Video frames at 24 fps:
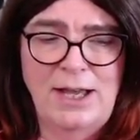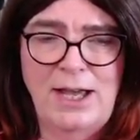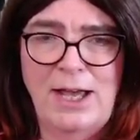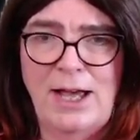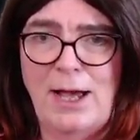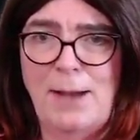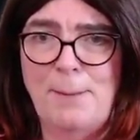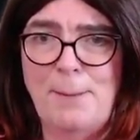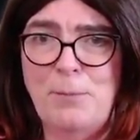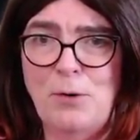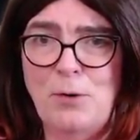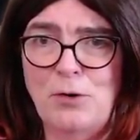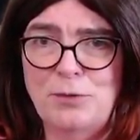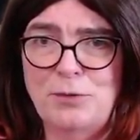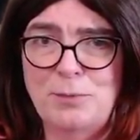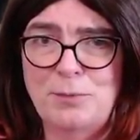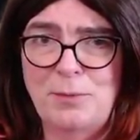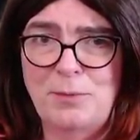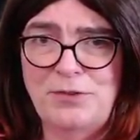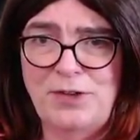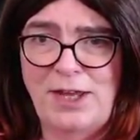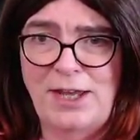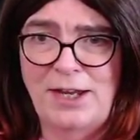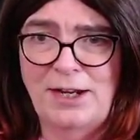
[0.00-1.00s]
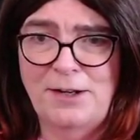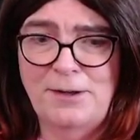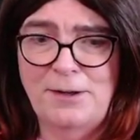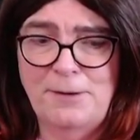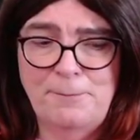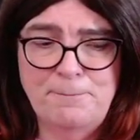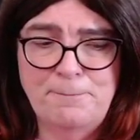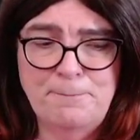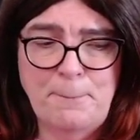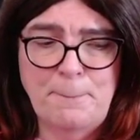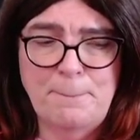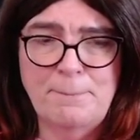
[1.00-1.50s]
and bottom of deck,
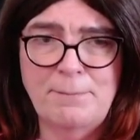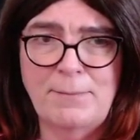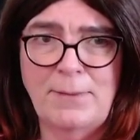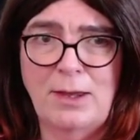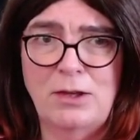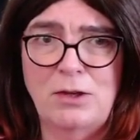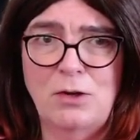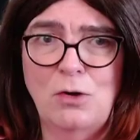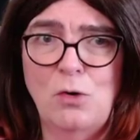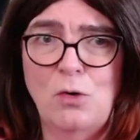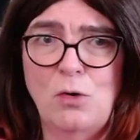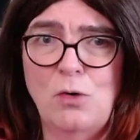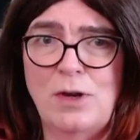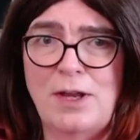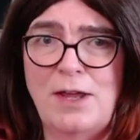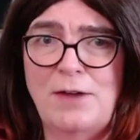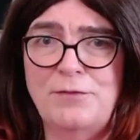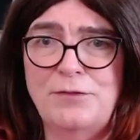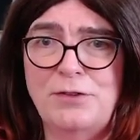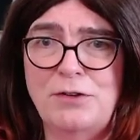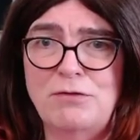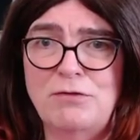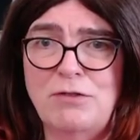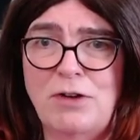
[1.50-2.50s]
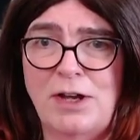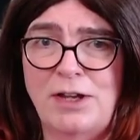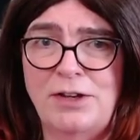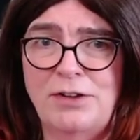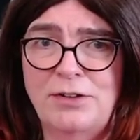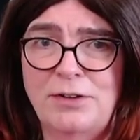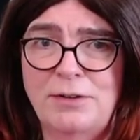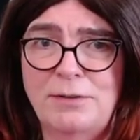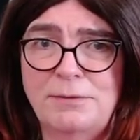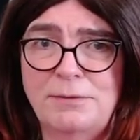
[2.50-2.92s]
or left and right.